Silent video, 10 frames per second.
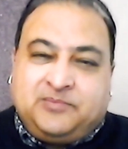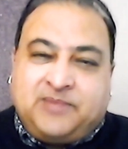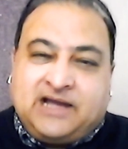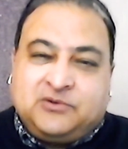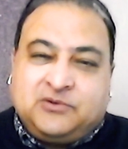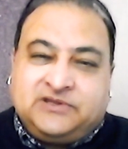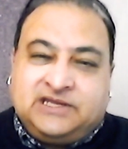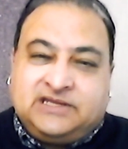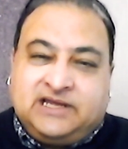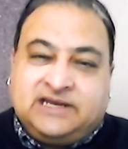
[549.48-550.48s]
back
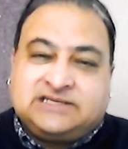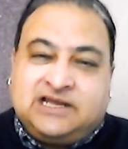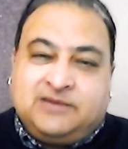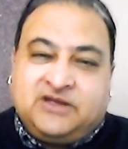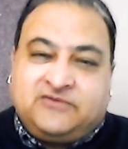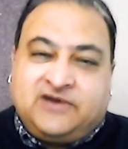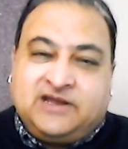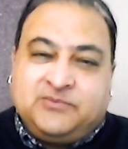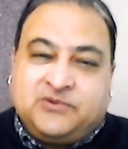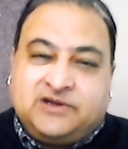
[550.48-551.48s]
within an Islamic
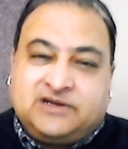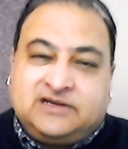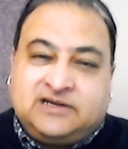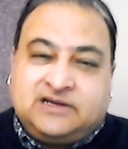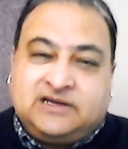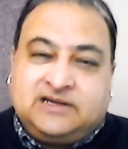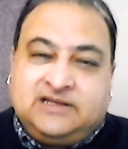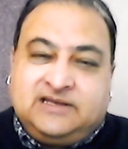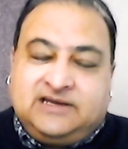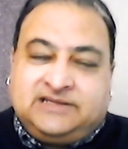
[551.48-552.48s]
framework,
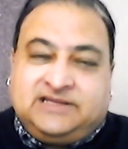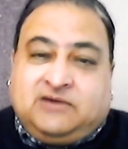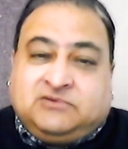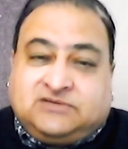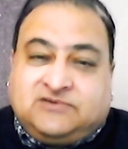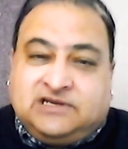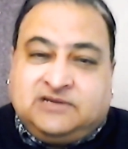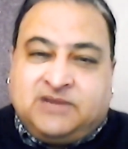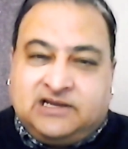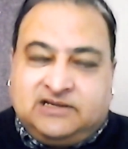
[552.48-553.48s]
and that was
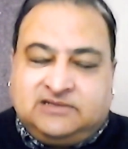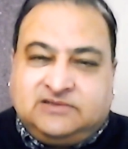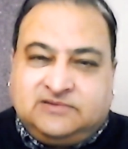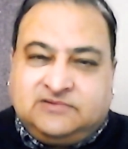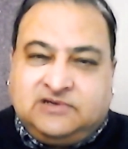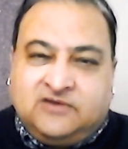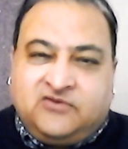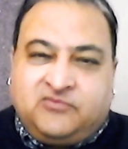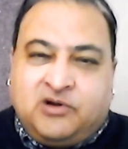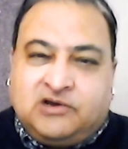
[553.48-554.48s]
really my
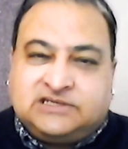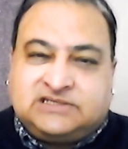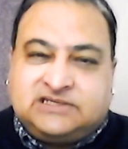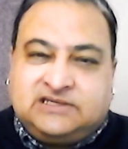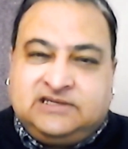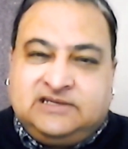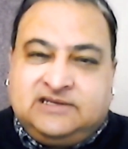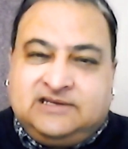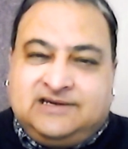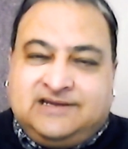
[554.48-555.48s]
love of policy.
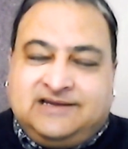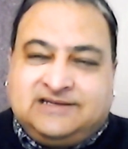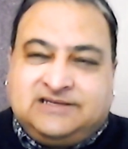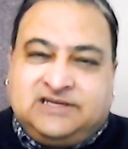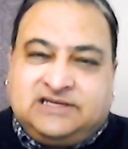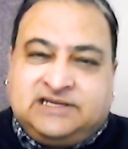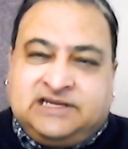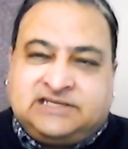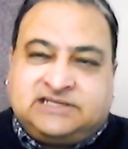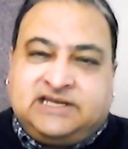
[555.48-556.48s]

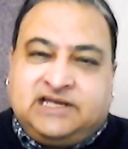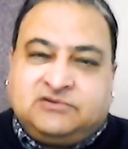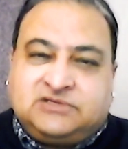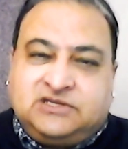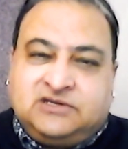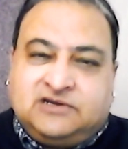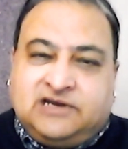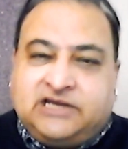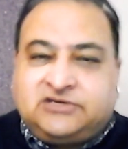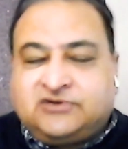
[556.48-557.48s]
As I say, I was a young
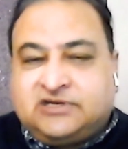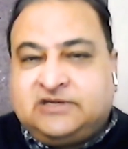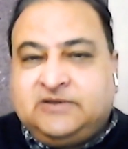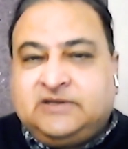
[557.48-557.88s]
lecturer,